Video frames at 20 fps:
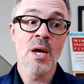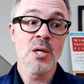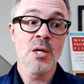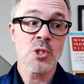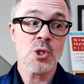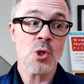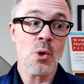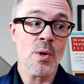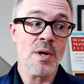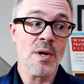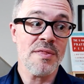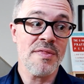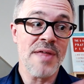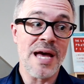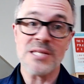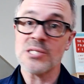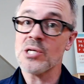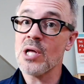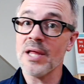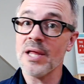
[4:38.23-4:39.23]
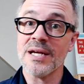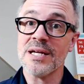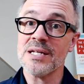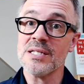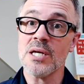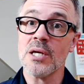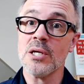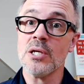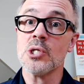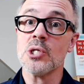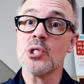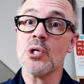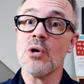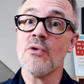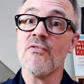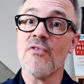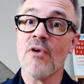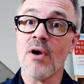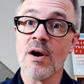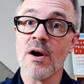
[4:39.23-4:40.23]
So that's all I can tell you so
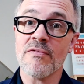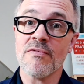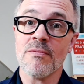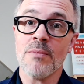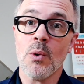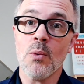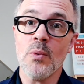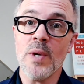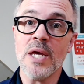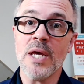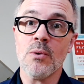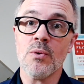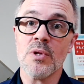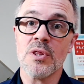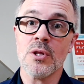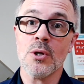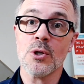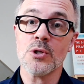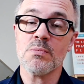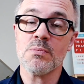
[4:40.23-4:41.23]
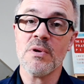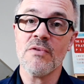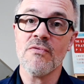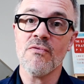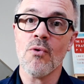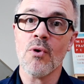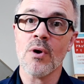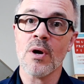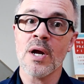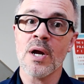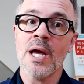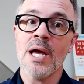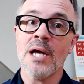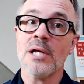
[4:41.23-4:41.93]
far from a week with Nozbe 4.